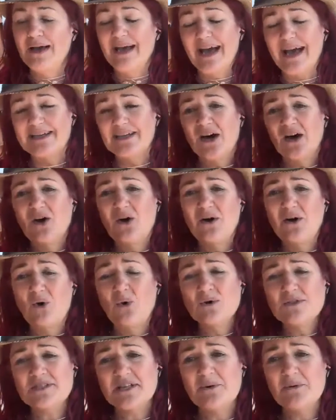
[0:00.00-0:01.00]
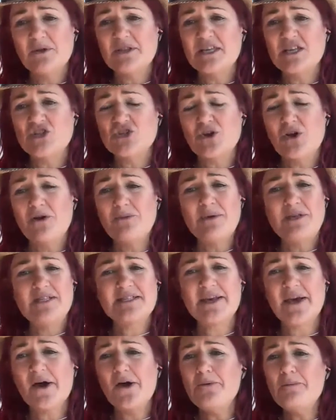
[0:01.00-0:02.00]
And I, also, what they're showing me is
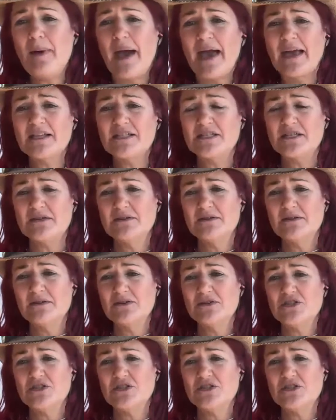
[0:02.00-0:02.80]
go back to,